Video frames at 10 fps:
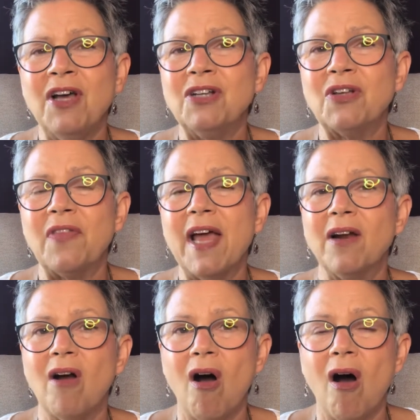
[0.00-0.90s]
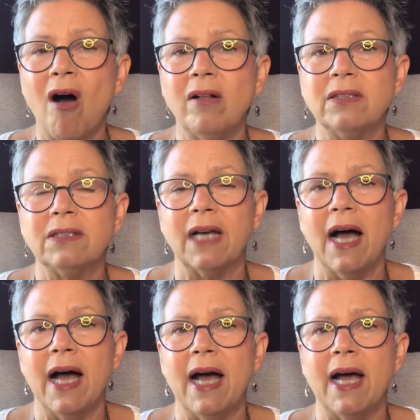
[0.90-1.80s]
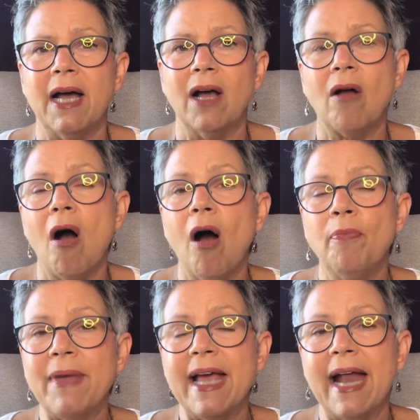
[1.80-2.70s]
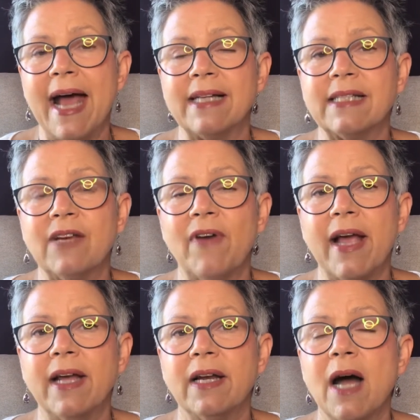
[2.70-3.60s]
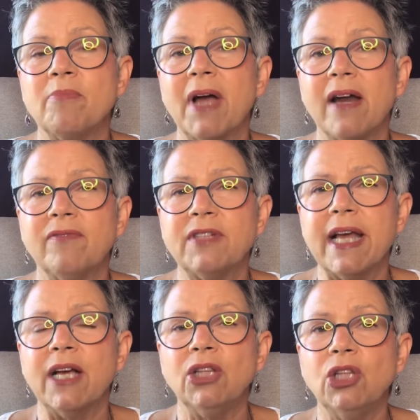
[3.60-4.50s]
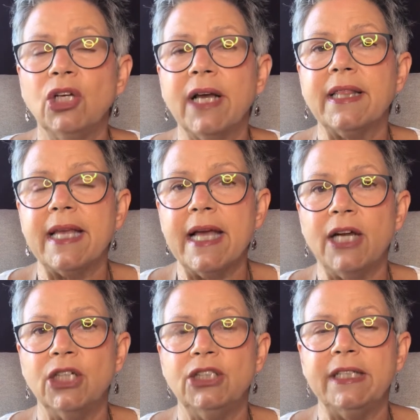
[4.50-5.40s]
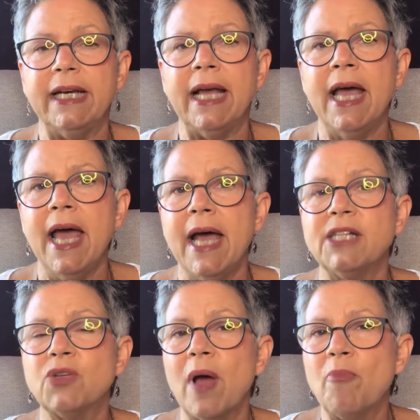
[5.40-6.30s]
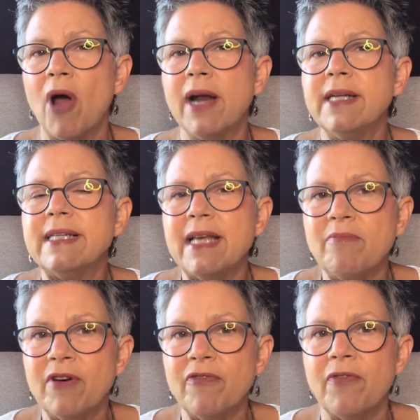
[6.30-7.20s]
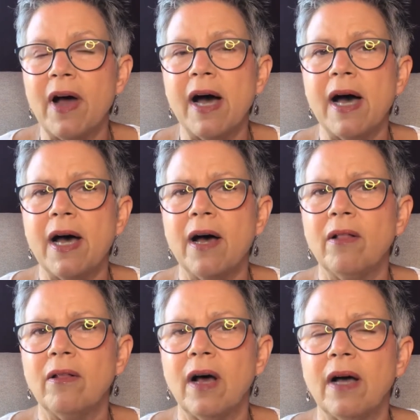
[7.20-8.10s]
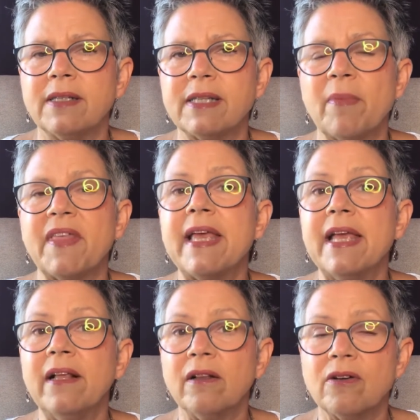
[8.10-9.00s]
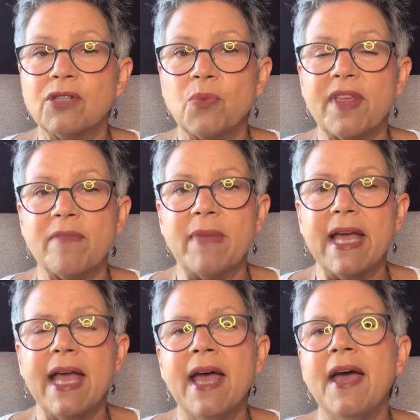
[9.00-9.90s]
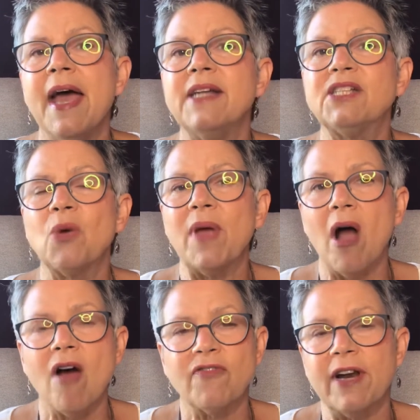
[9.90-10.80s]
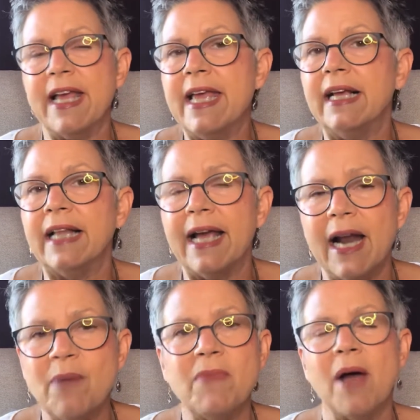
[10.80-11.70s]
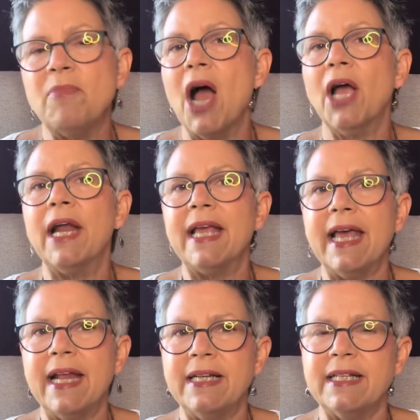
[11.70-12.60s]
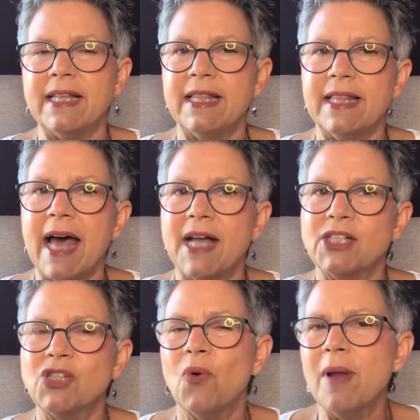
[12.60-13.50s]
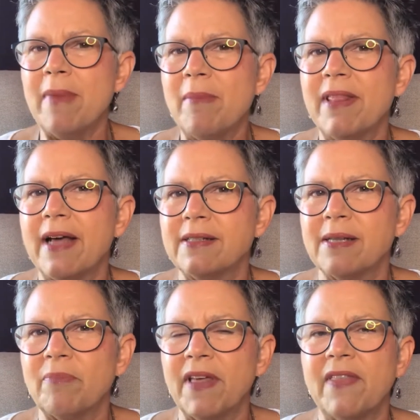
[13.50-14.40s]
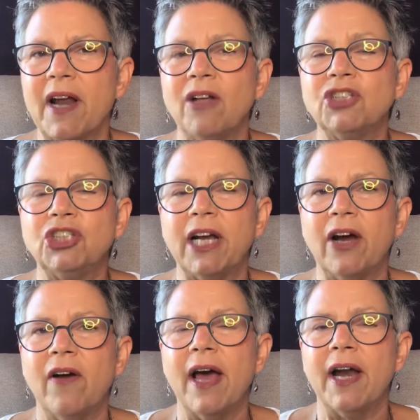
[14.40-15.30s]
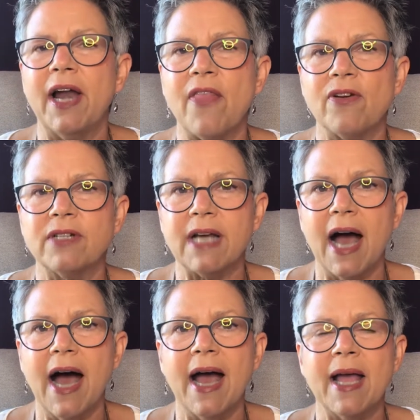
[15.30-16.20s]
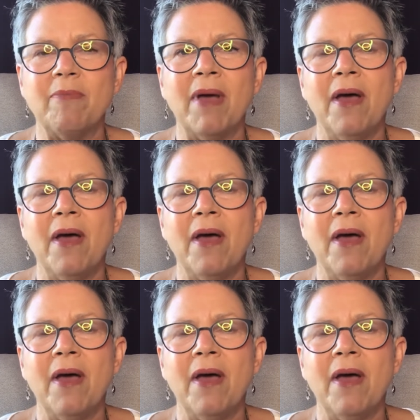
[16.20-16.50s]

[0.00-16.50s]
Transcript: So they had called, uh, called me and asked if I could come kind of take a look at the energy. And so I brought a team of uh, uh, some of the healers with me. And so we offered a healing. And I'm, I'm not going to get into that story. Maybe that's something that I'll share at another time.